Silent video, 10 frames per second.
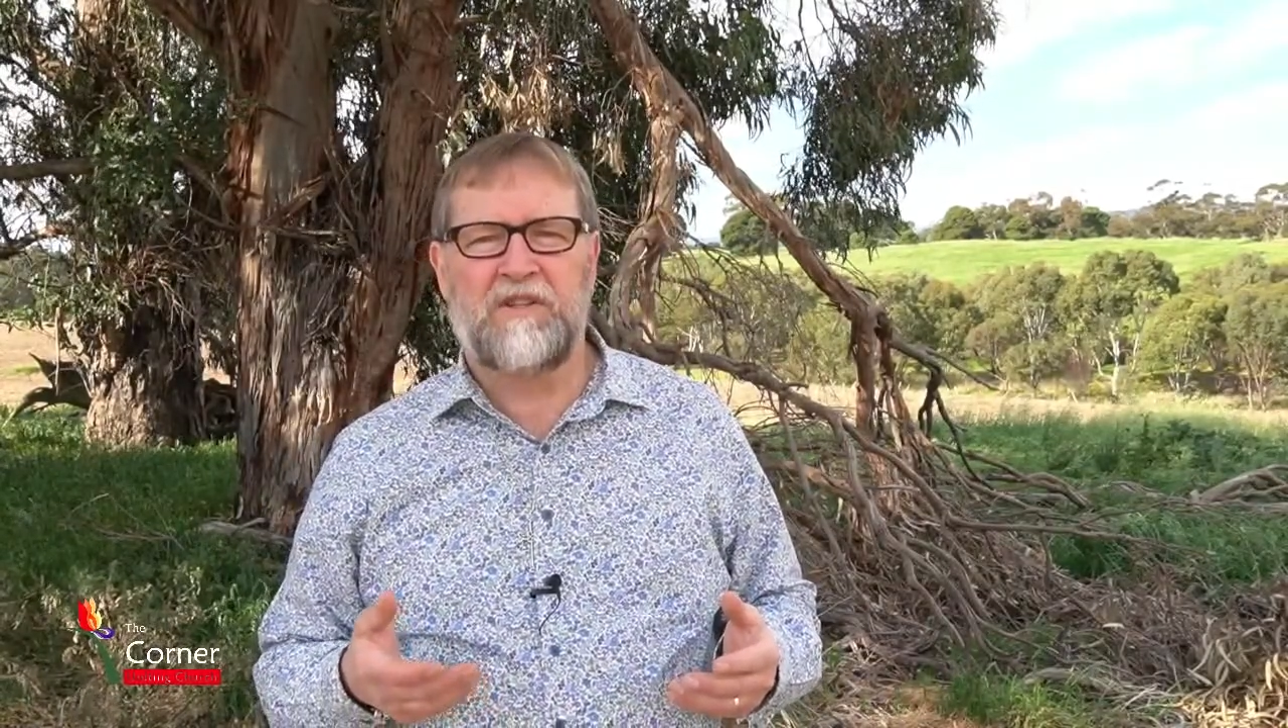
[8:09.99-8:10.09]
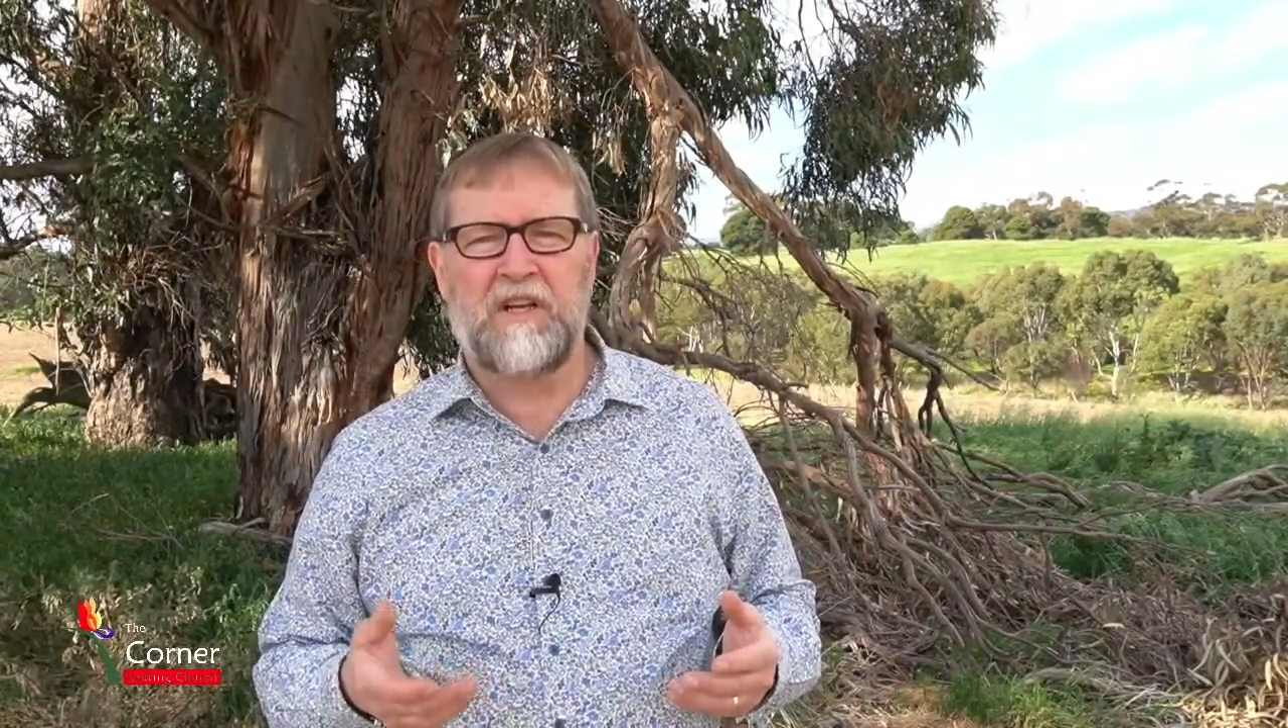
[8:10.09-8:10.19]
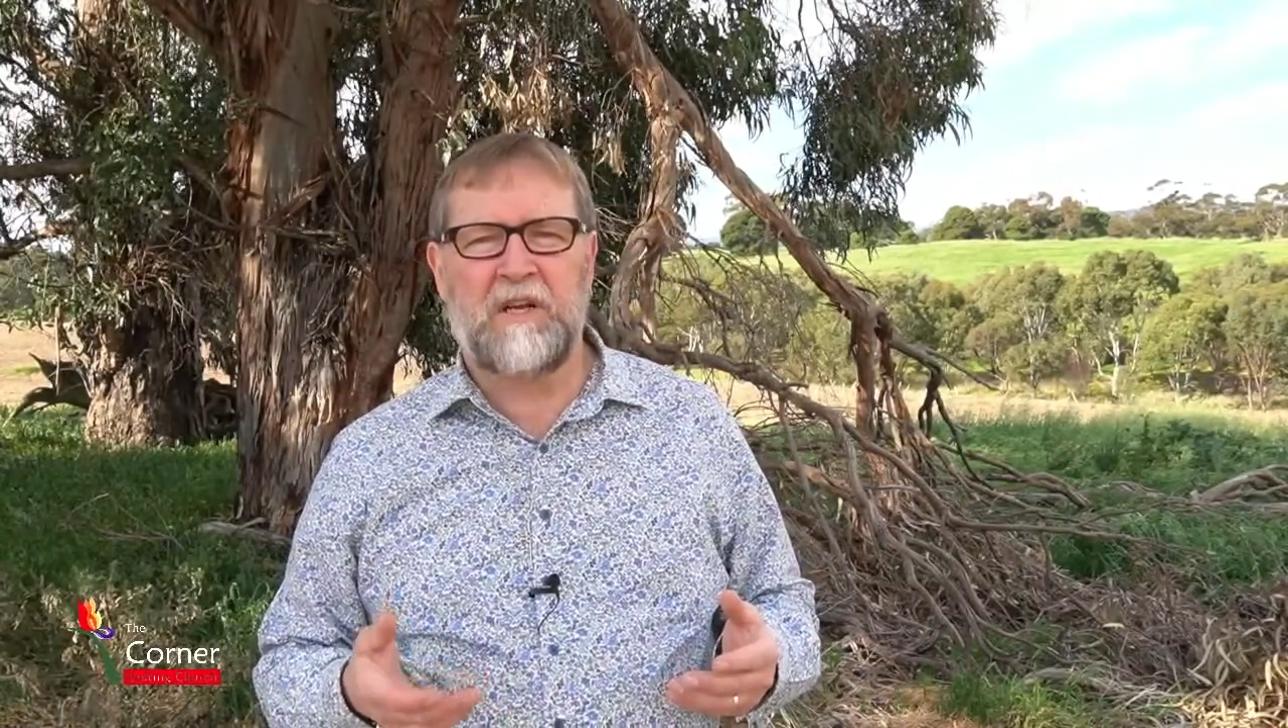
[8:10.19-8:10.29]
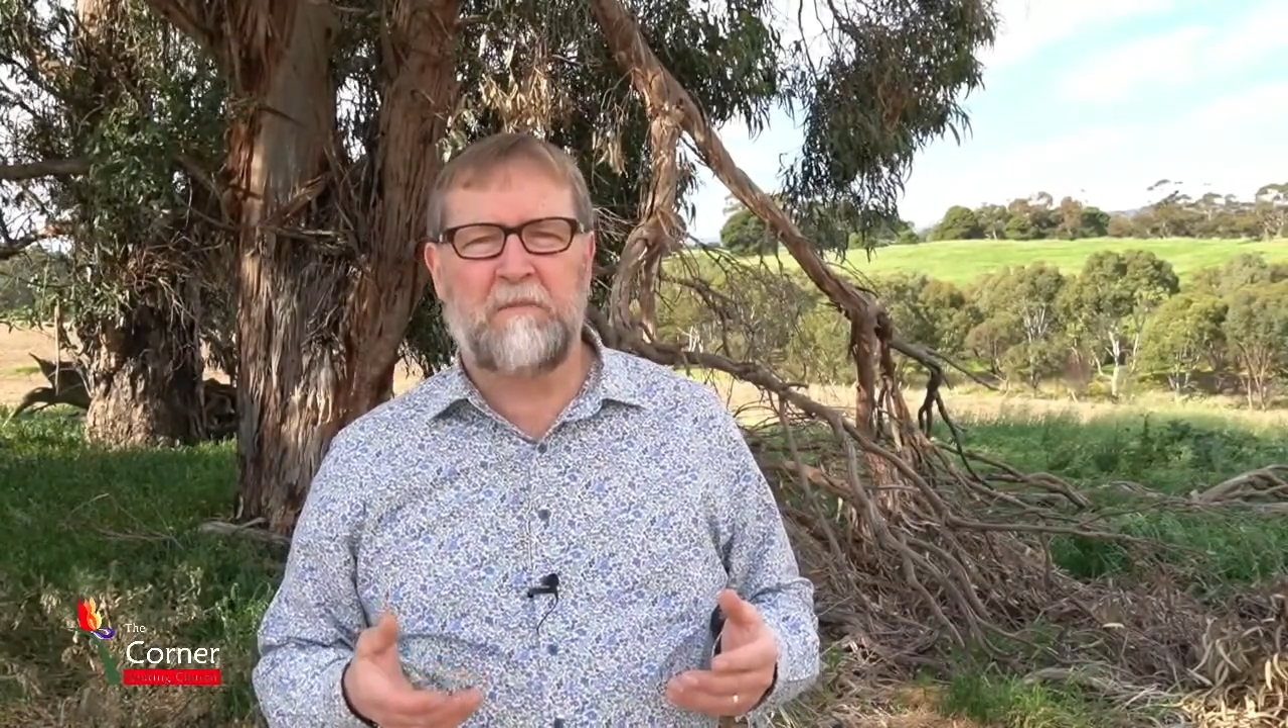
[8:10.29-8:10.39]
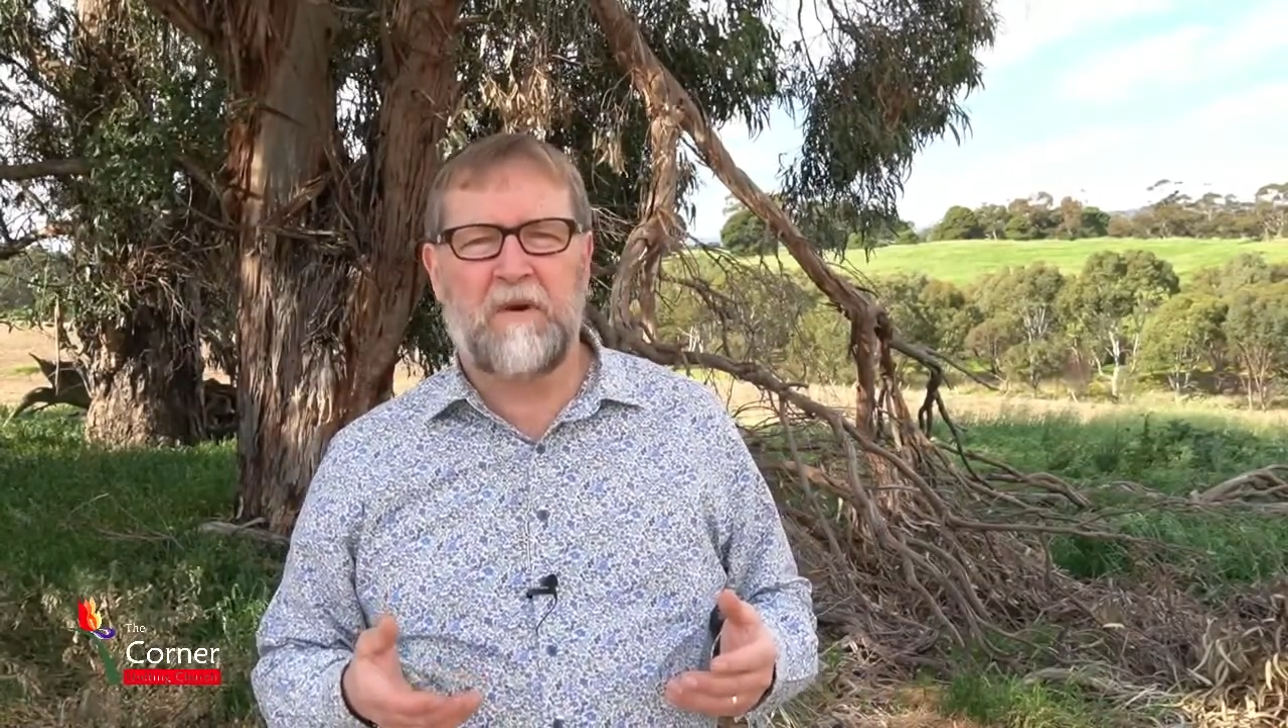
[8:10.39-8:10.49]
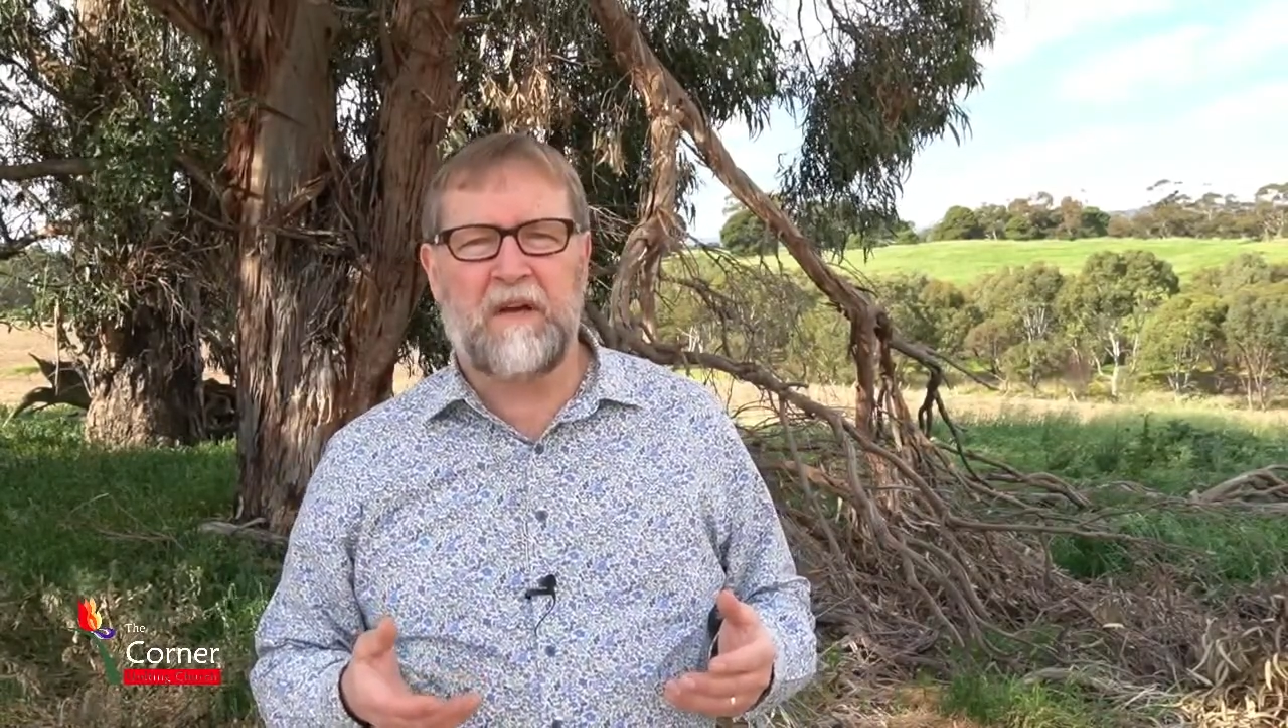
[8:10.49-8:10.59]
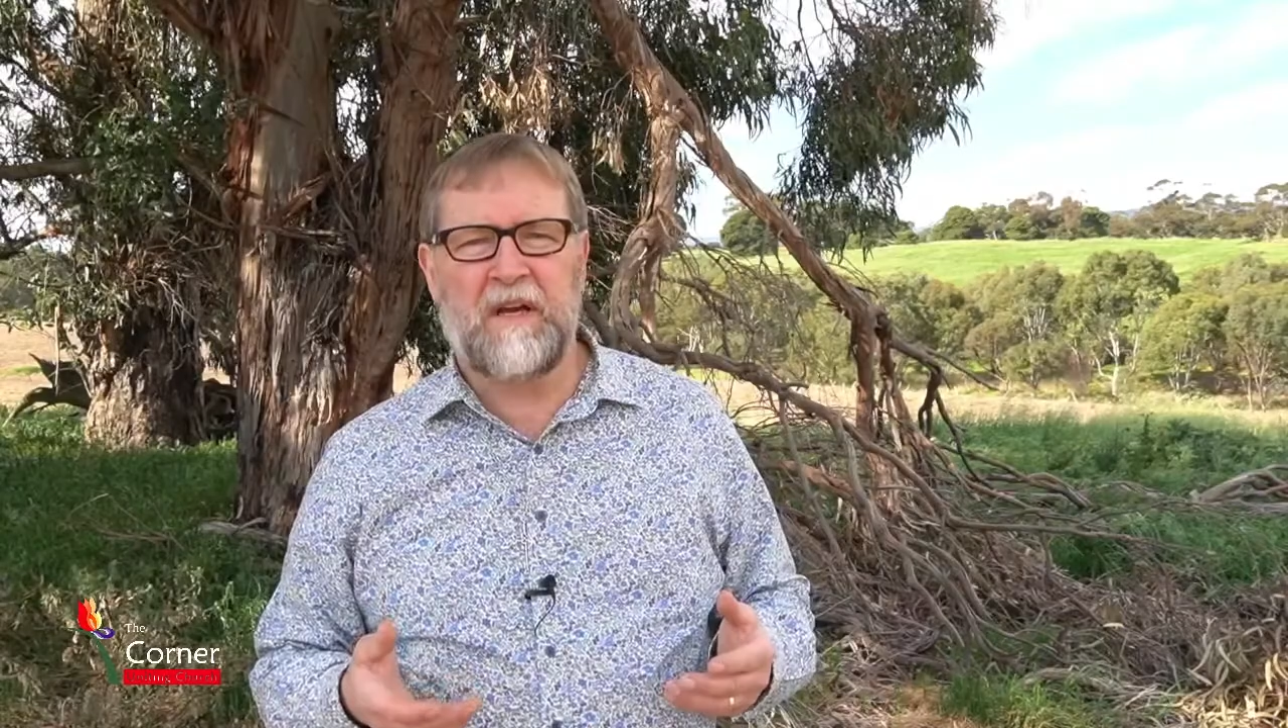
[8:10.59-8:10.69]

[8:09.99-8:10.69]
deliberate